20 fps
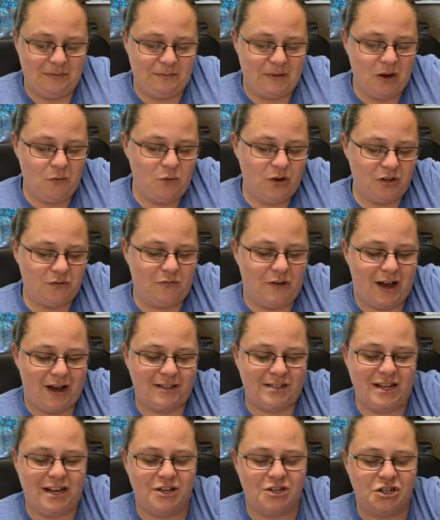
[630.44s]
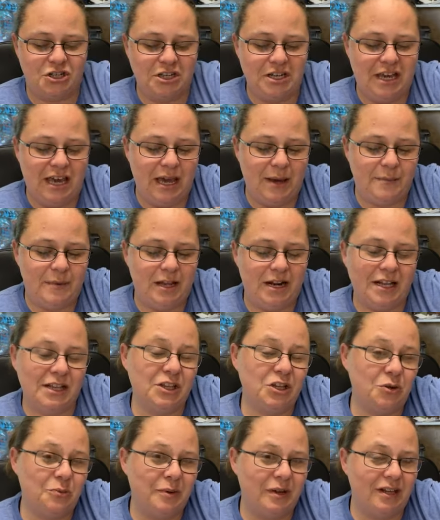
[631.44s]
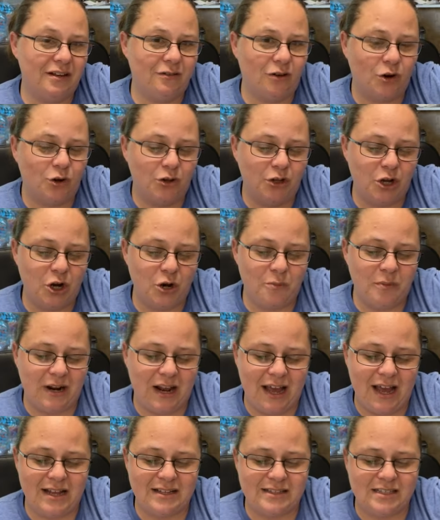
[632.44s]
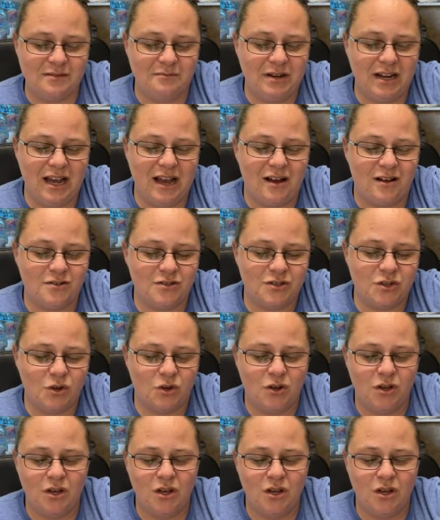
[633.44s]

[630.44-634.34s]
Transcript: my whiff box actually came in a little bit earlier, but I had somebody else